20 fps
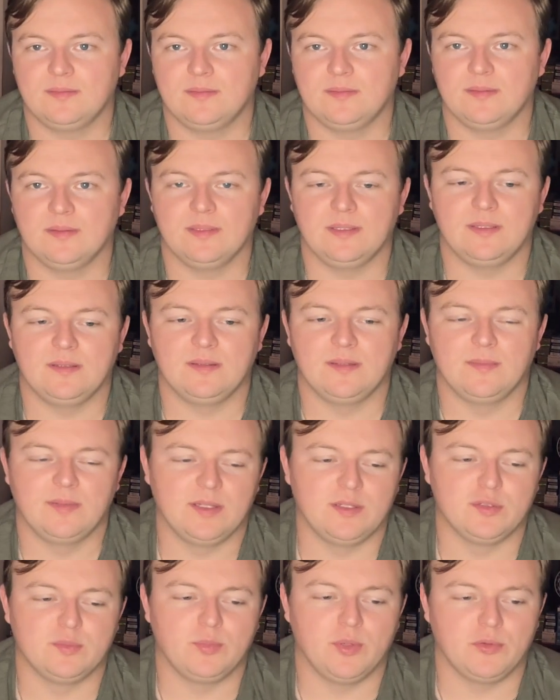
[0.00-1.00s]
Like, I mean,
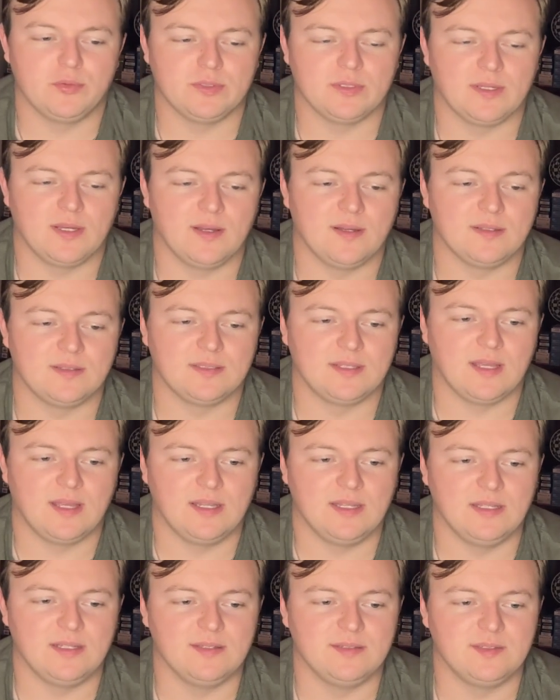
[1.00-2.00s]
there's pros and cons to
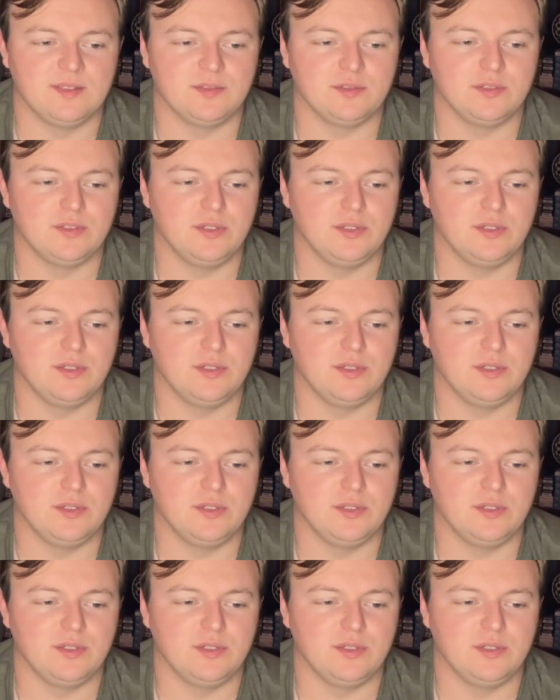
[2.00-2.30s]
any decision